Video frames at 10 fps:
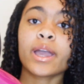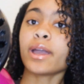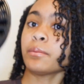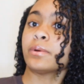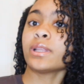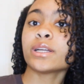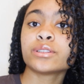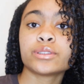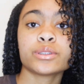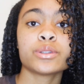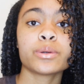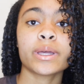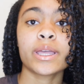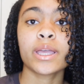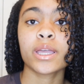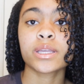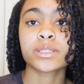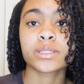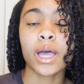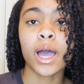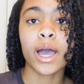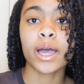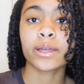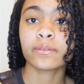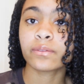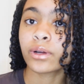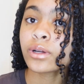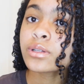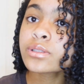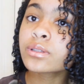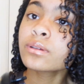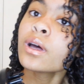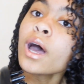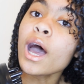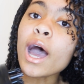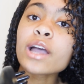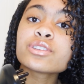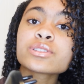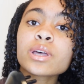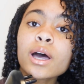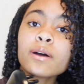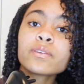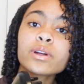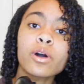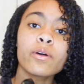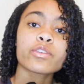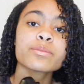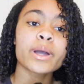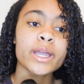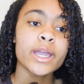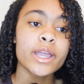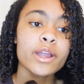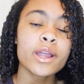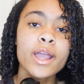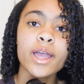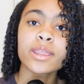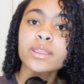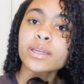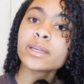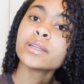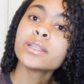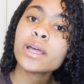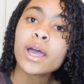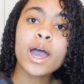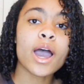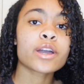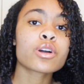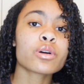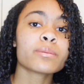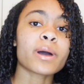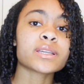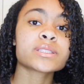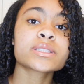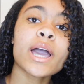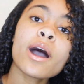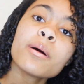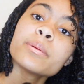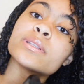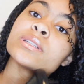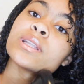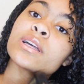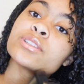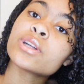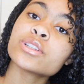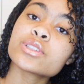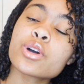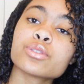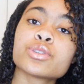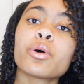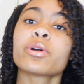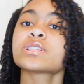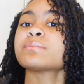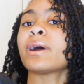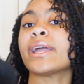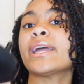and what I do is I just hover over my hair, and then I go in my scalp, and then I start to go towards my